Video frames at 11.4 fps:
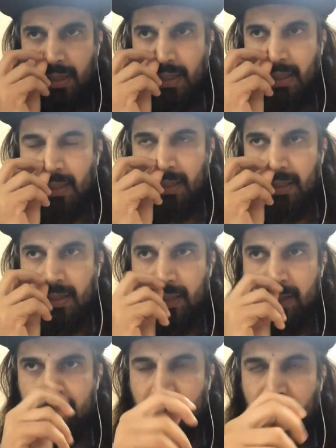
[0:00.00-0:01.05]
And there
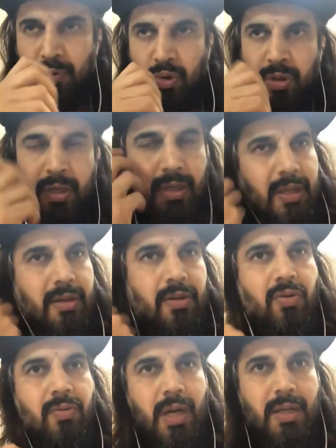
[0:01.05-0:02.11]
is one more thing that, you
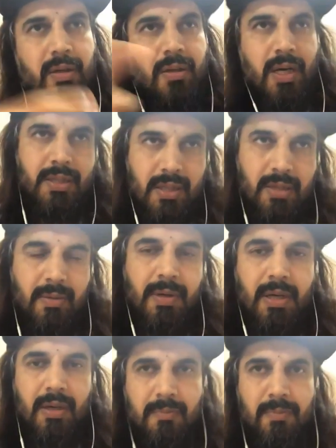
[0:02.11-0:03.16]
know, aajkal
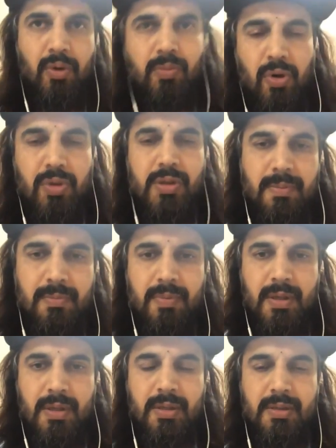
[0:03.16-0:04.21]
bhi hum log bahut
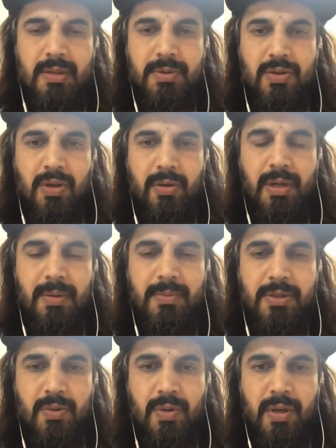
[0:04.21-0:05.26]
sab cheezon ke bare mein
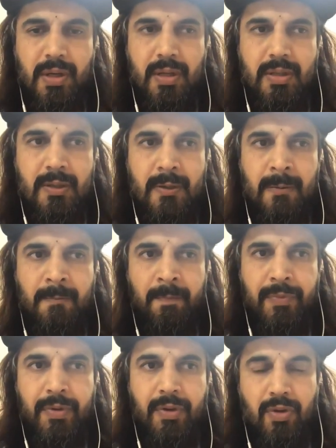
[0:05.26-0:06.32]
sun rahe hain, that,
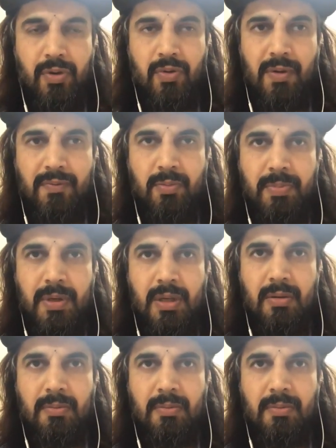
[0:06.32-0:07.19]
you know, you have to be